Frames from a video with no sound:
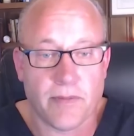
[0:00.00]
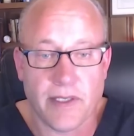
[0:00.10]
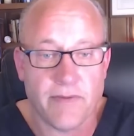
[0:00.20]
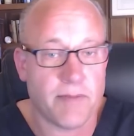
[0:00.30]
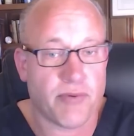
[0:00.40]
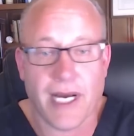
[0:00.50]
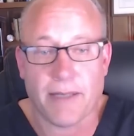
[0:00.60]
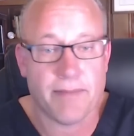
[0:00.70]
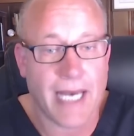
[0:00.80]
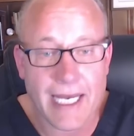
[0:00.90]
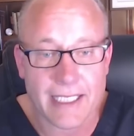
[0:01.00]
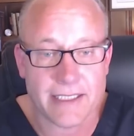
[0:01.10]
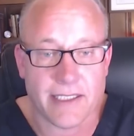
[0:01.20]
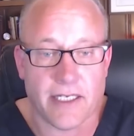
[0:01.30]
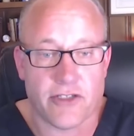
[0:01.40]
from even pragmatic
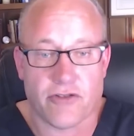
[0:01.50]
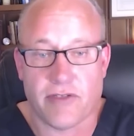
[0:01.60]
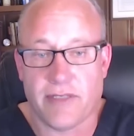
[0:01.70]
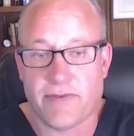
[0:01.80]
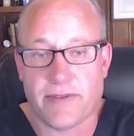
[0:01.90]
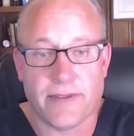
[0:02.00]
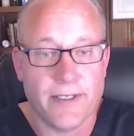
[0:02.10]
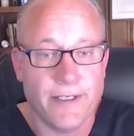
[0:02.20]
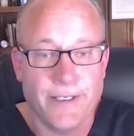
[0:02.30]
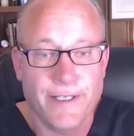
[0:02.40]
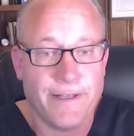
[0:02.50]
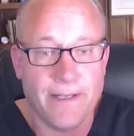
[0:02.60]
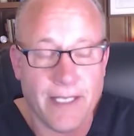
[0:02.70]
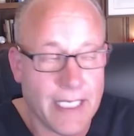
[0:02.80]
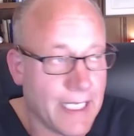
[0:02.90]
science or even
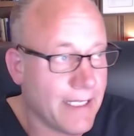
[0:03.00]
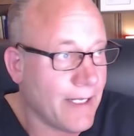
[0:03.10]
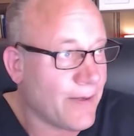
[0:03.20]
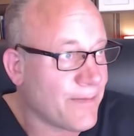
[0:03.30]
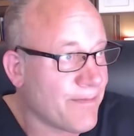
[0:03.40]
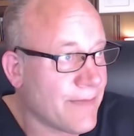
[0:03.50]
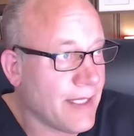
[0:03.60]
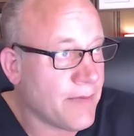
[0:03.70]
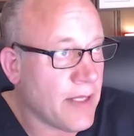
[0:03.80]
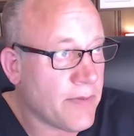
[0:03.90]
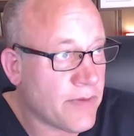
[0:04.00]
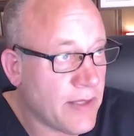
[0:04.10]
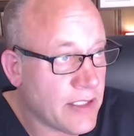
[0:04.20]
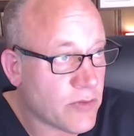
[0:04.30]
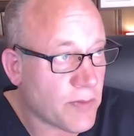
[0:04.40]
you, you know, it, it,
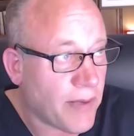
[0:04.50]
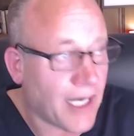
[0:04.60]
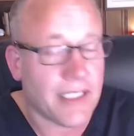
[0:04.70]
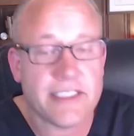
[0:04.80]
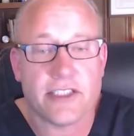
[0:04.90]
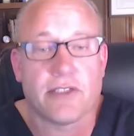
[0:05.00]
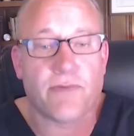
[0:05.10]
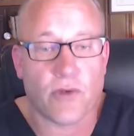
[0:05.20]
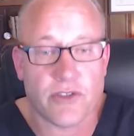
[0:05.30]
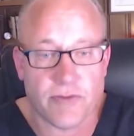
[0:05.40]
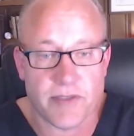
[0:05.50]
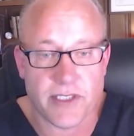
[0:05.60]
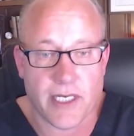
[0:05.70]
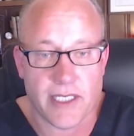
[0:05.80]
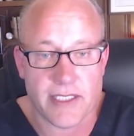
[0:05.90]
these were policies divorced from
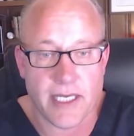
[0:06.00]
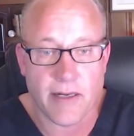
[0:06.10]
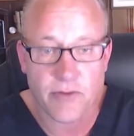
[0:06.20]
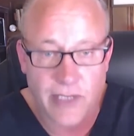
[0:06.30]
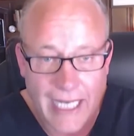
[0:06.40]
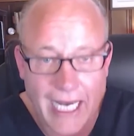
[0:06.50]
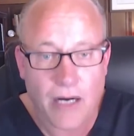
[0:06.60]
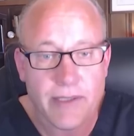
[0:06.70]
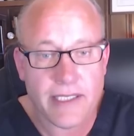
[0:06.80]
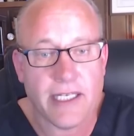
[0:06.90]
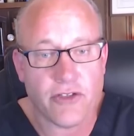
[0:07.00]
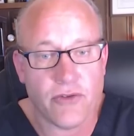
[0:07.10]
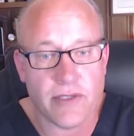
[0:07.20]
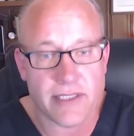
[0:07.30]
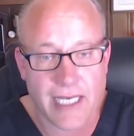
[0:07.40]
science. And I was like, how can they
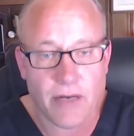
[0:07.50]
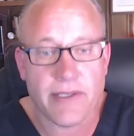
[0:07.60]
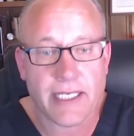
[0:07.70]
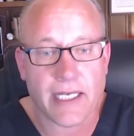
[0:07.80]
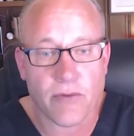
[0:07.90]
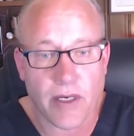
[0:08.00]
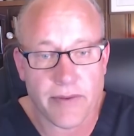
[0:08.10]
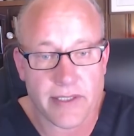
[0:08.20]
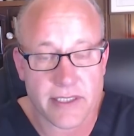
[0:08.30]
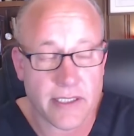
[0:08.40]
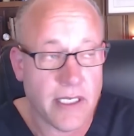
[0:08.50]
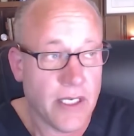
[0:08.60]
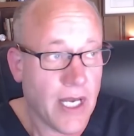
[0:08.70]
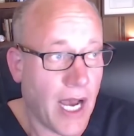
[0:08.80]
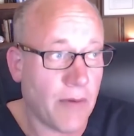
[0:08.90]
do this? How are they getting away with this? And
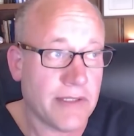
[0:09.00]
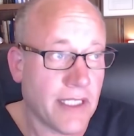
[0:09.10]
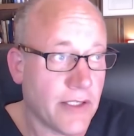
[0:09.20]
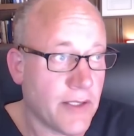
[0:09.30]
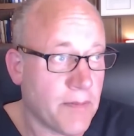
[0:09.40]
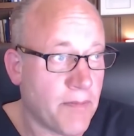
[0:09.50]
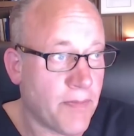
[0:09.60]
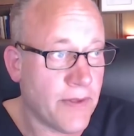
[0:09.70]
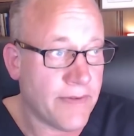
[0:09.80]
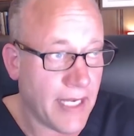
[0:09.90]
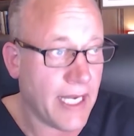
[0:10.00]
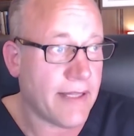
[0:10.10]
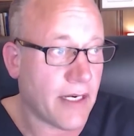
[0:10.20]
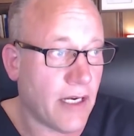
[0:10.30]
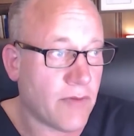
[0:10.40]
I will tell you the, the
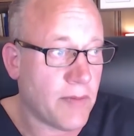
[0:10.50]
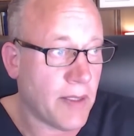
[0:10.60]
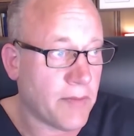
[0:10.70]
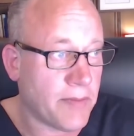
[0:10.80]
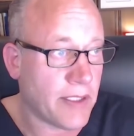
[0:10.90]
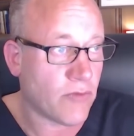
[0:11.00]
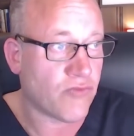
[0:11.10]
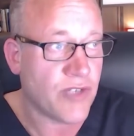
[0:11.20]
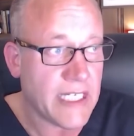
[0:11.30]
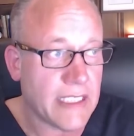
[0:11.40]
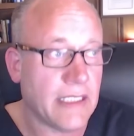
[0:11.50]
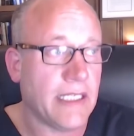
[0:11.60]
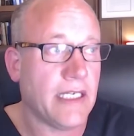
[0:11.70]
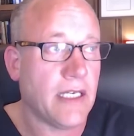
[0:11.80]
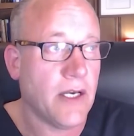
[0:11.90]
day that I remember being
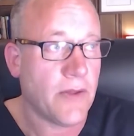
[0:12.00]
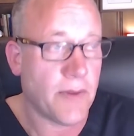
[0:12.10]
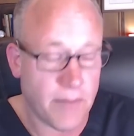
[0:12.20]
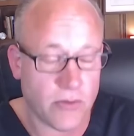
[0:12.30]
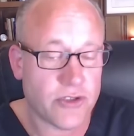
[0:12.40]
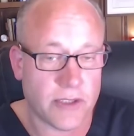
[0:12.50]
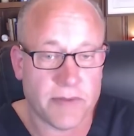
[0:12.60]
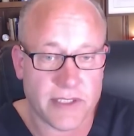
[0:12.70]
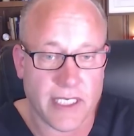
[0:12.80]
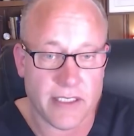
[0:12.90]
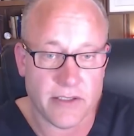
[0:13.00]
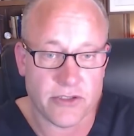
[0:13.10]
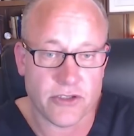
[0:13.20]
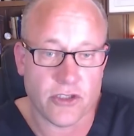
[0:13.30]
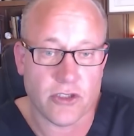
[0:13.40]
really the most upset and
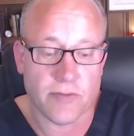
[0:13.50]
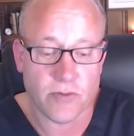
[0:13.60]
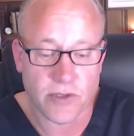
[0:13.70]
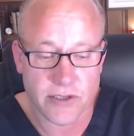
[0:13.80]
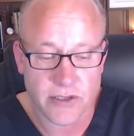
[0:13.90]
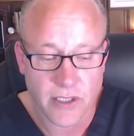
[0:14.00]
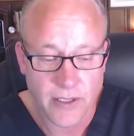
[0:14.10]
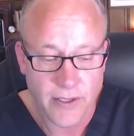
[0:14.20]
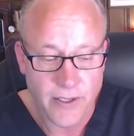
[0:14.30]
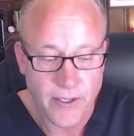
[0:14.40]
disturbed was